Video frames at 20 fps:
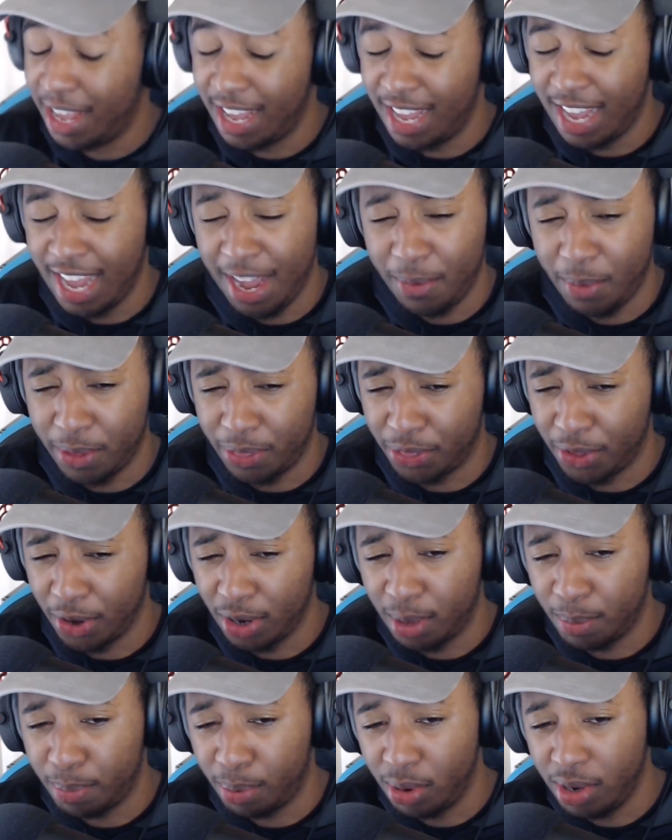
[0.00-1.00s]
He had
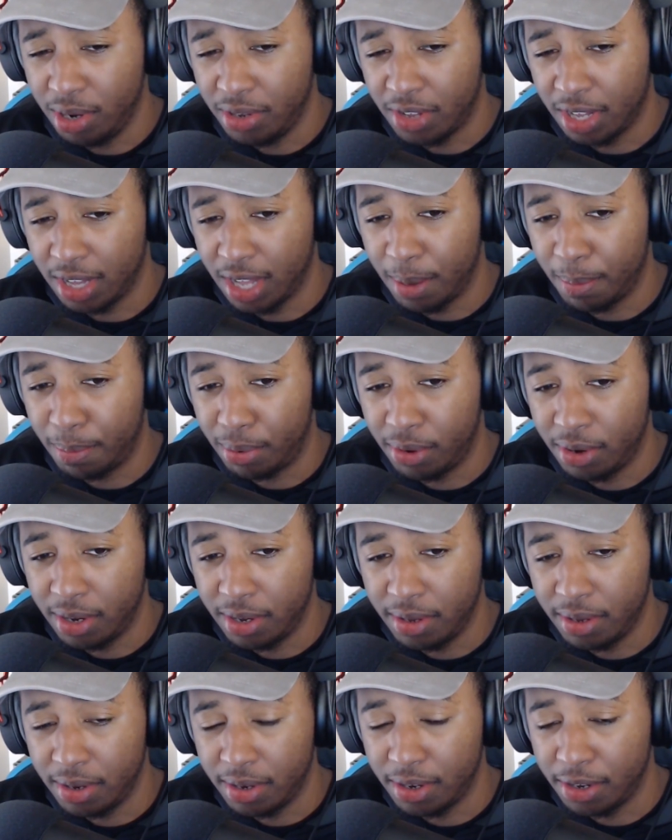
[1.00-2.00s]
30 points at that
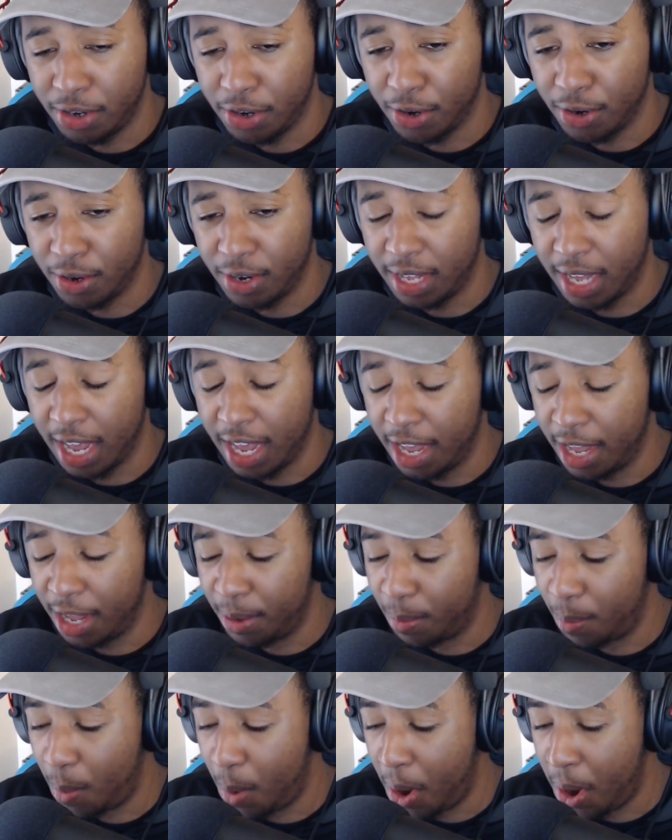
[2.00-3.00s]
point during the game,